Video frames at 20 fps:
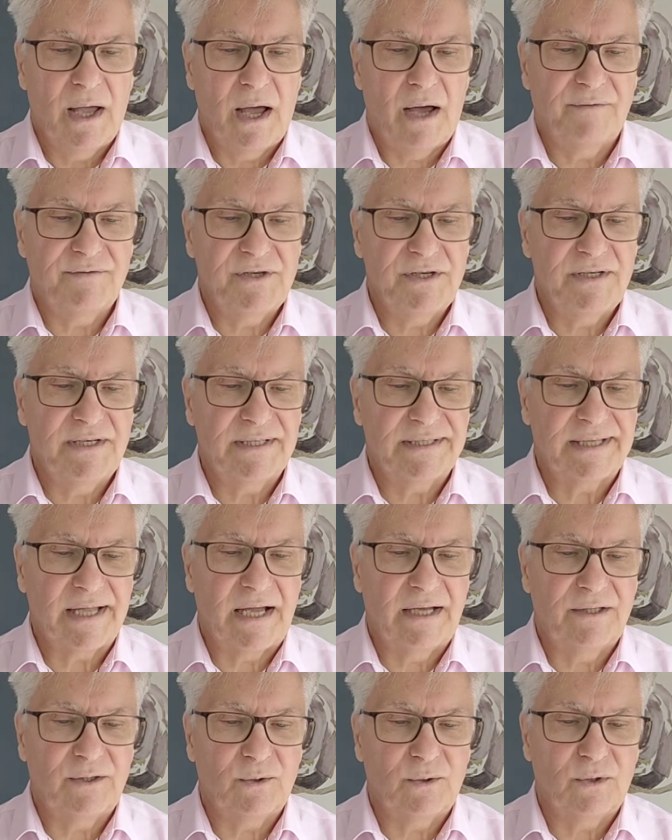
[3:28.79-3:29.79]
after you've
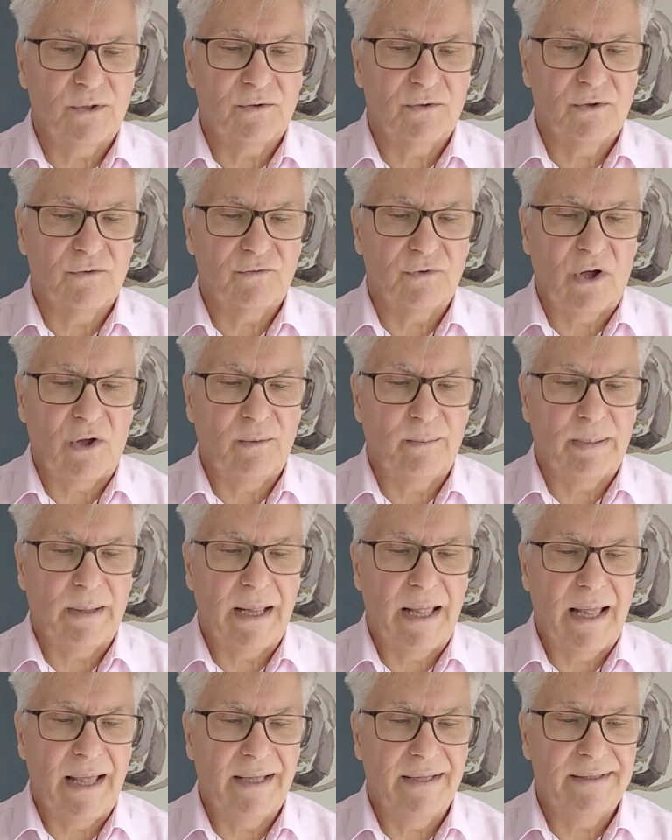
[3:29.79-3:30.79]
designed all the role
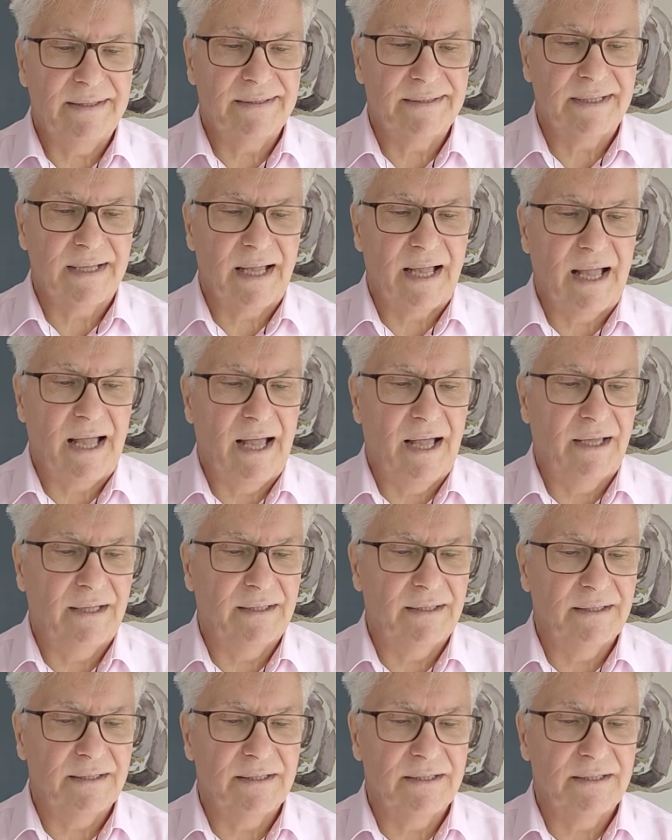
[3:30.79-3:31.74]
plays and